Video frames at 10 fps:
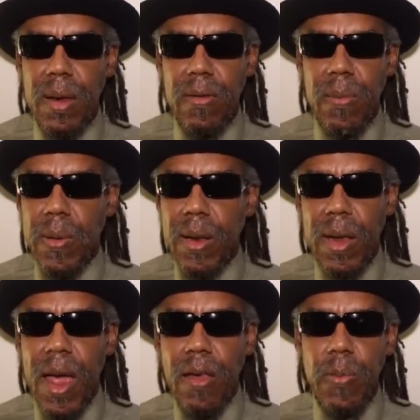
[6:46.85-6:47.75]
should be the
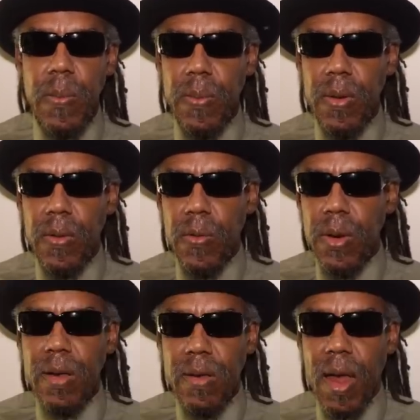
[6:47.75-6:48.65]
last people to
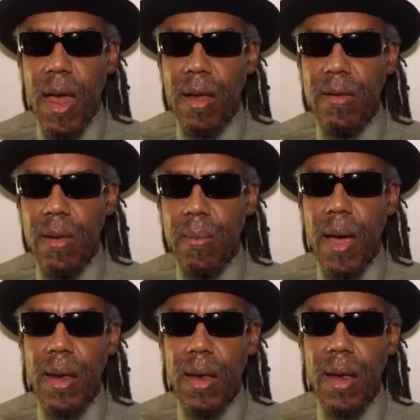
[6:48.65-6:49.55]
criticize
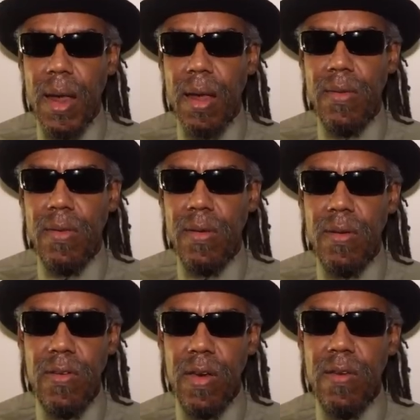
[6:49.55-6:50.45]
somebody that has a
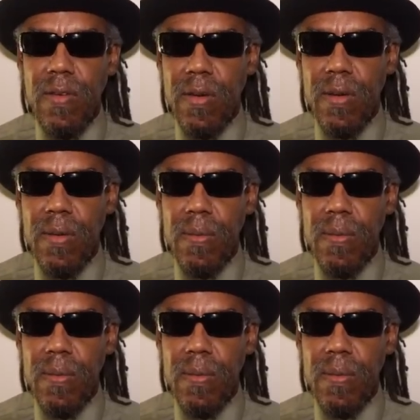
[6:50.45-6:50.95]
suggestion.